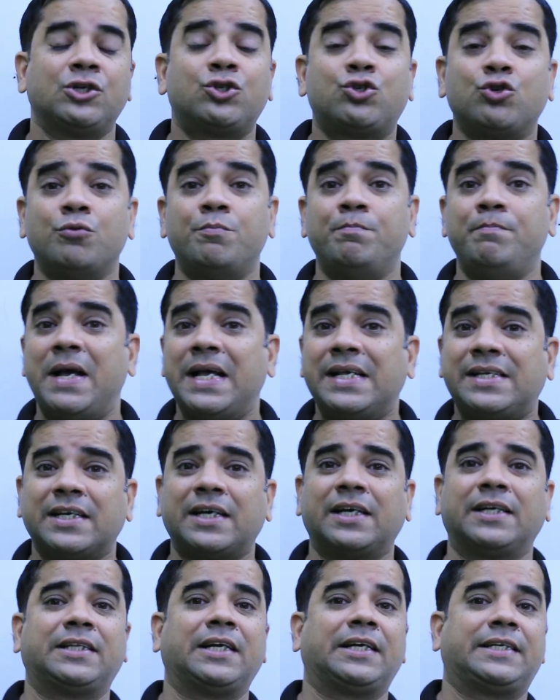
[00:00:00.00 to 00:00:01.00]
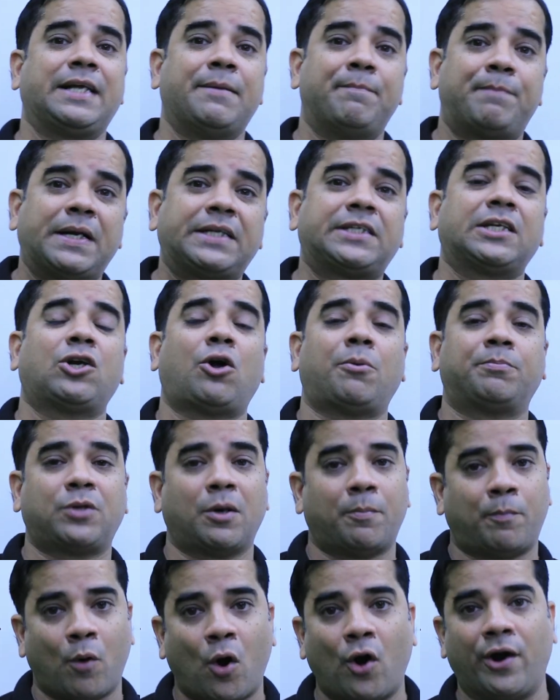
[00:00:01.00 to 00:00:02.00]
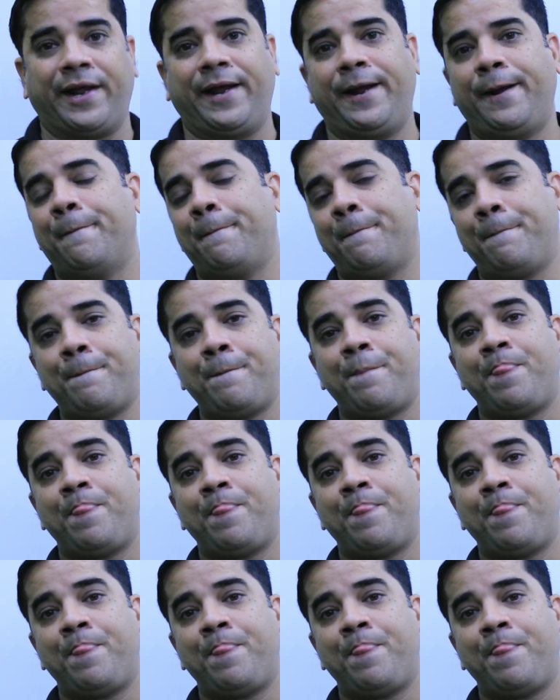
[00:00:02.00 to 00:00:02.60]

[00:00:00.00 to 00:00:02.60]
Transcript: To measure the temperature of the body,